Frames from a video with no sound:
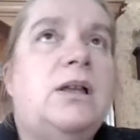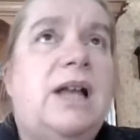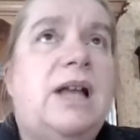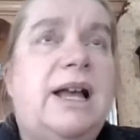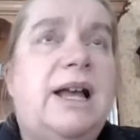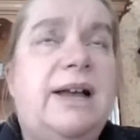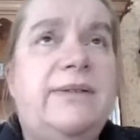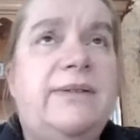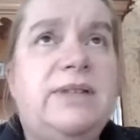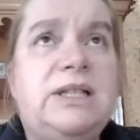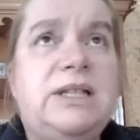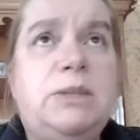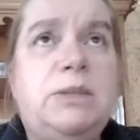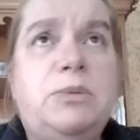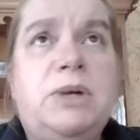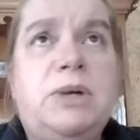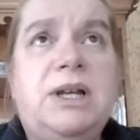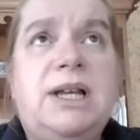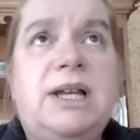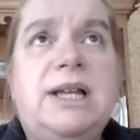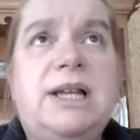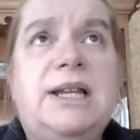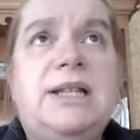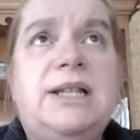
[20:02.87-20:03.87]
Obviously,
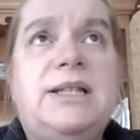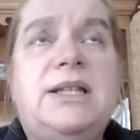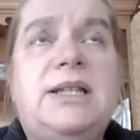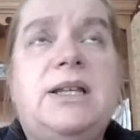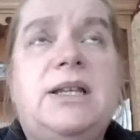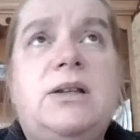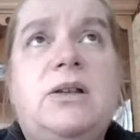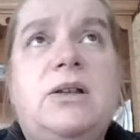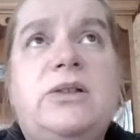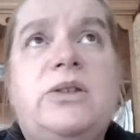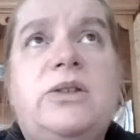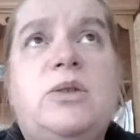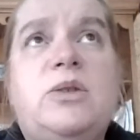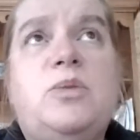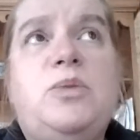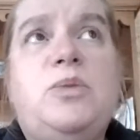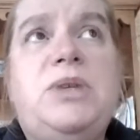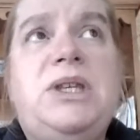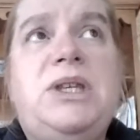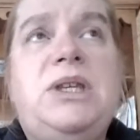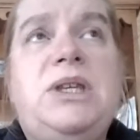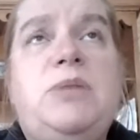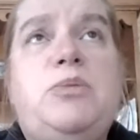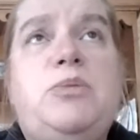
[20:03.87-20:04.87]
bronchitis can also
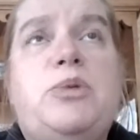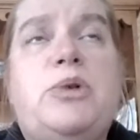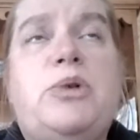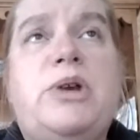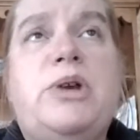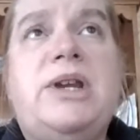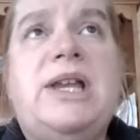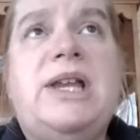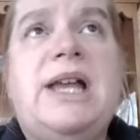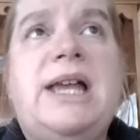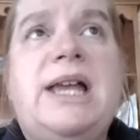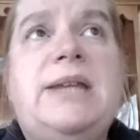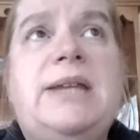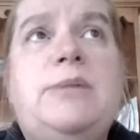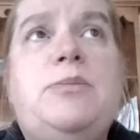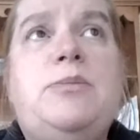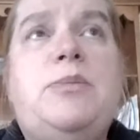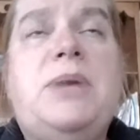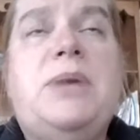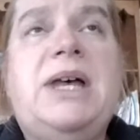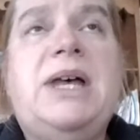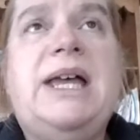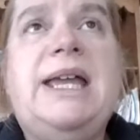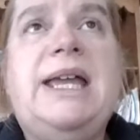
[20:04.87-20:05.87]
be brought on
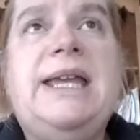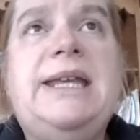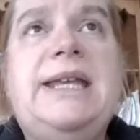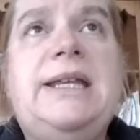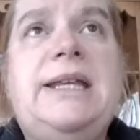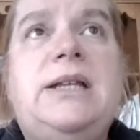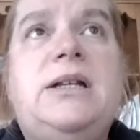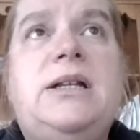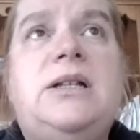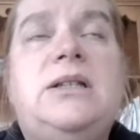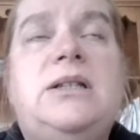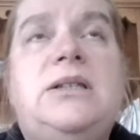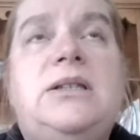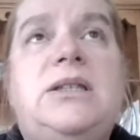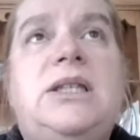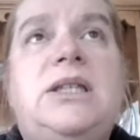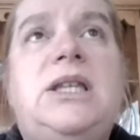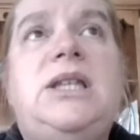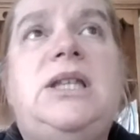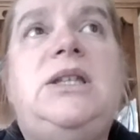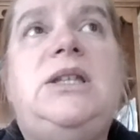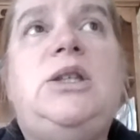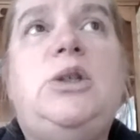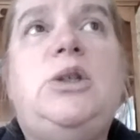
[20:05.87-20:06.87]
by
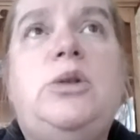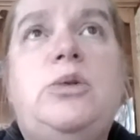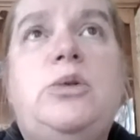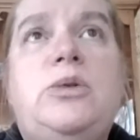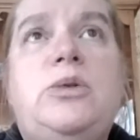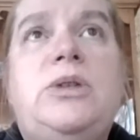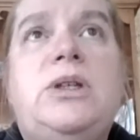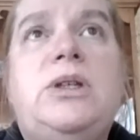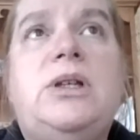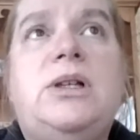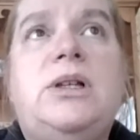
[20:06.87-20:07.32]
continued